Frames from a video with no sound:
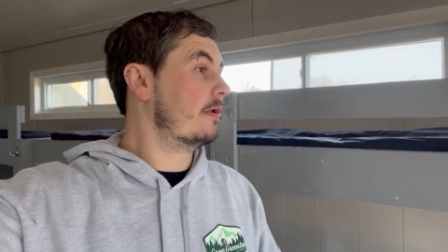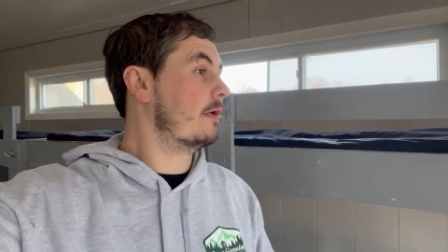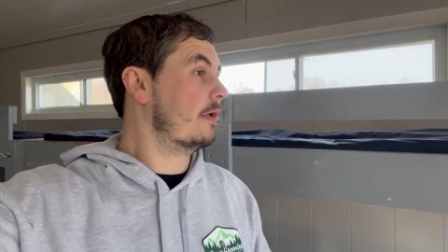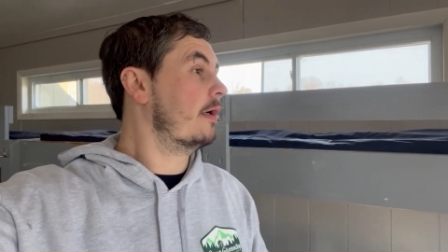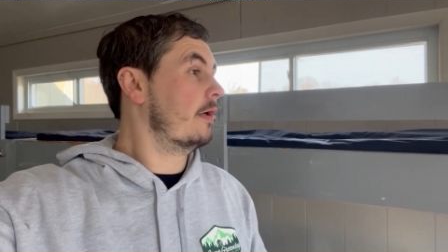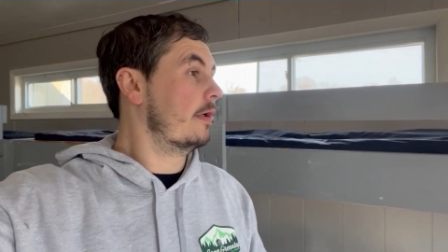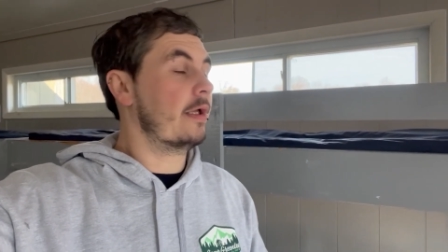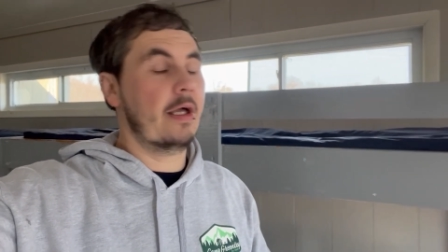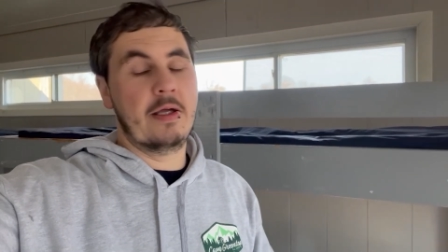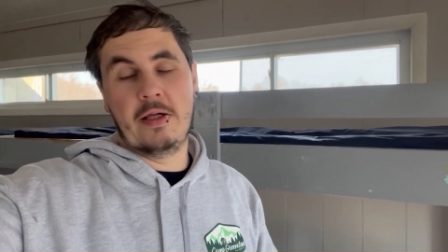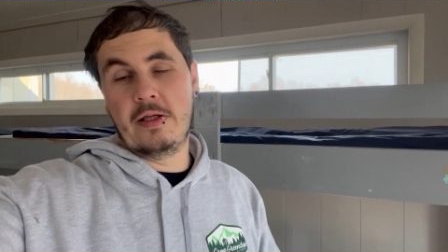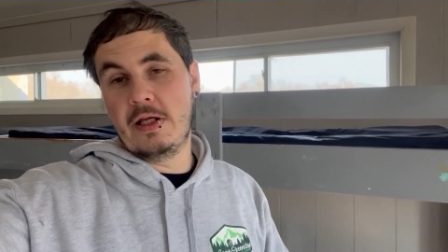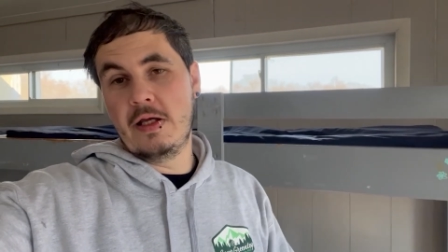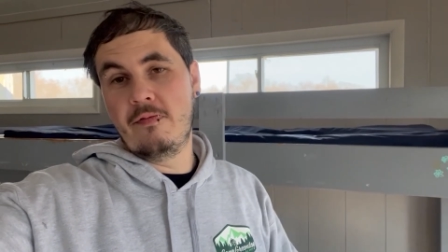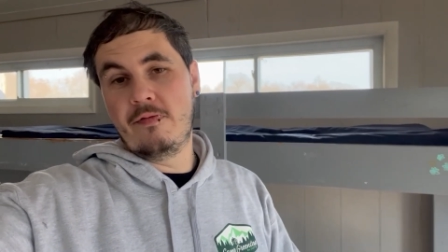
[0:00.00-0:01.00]
Oh, yeah. Yeah,
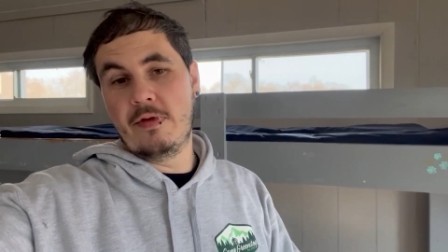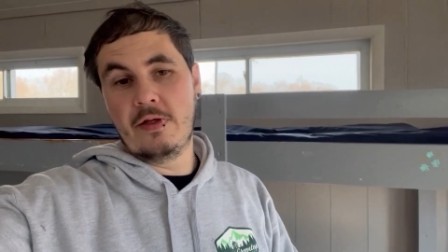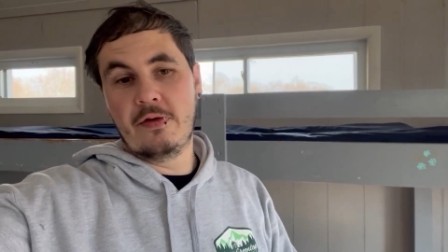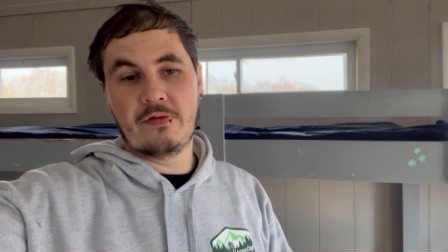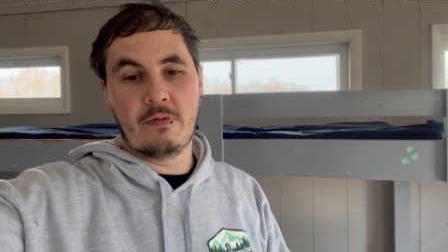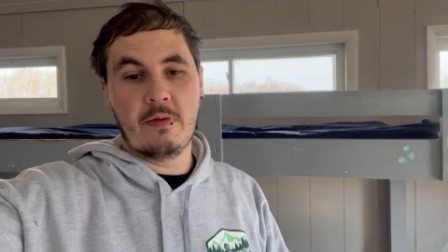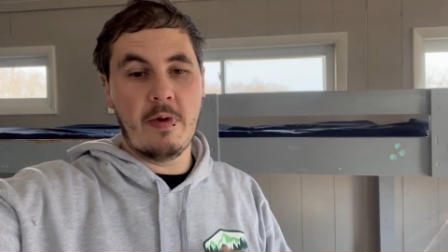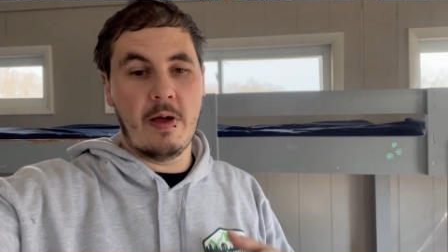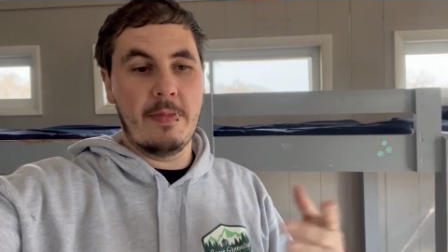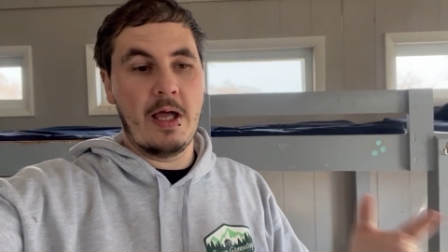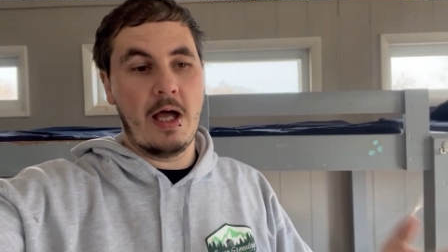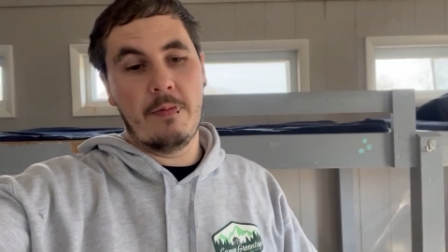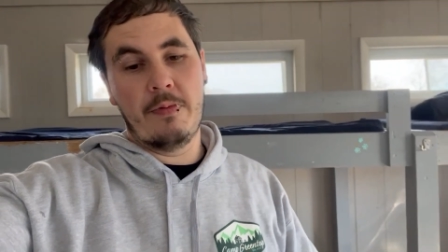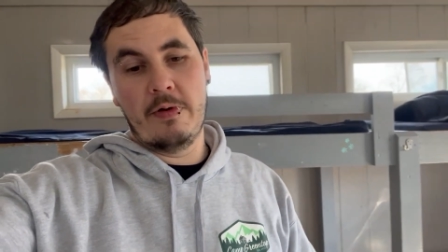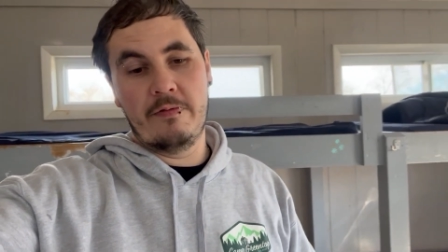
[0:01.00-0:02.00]
in the evening. So we might meet
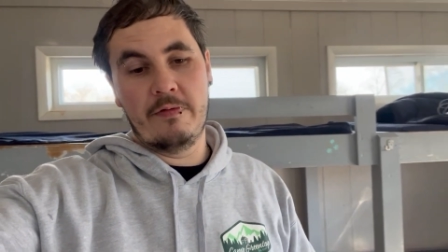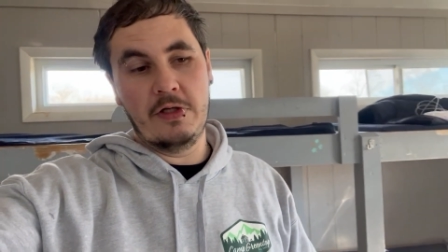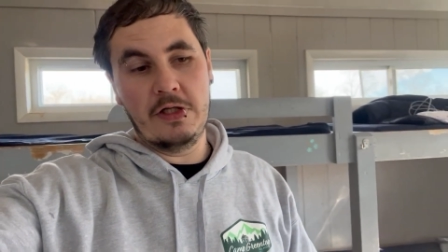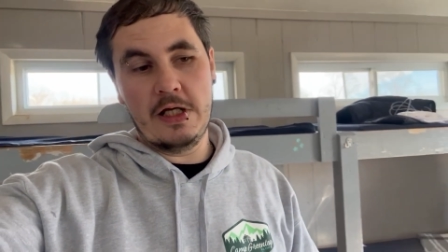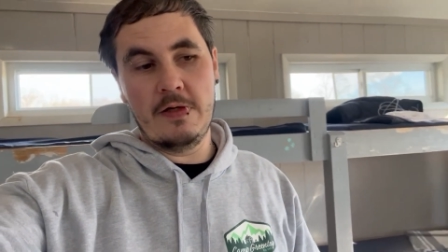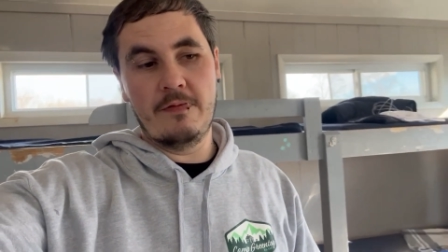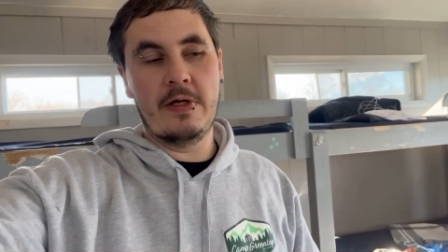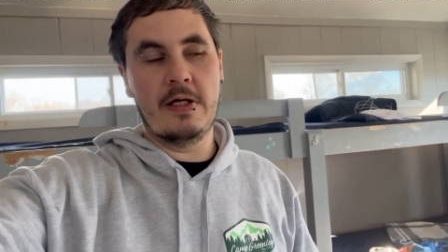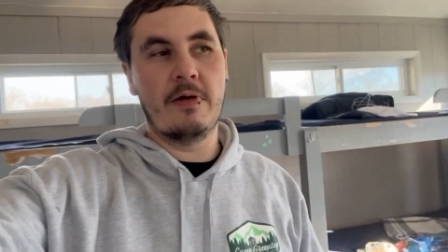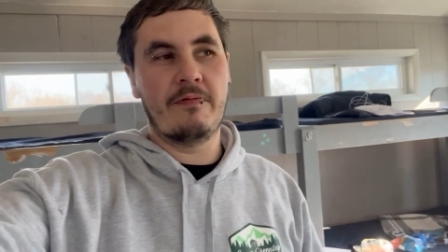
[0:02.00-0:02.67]
up with her in the evening.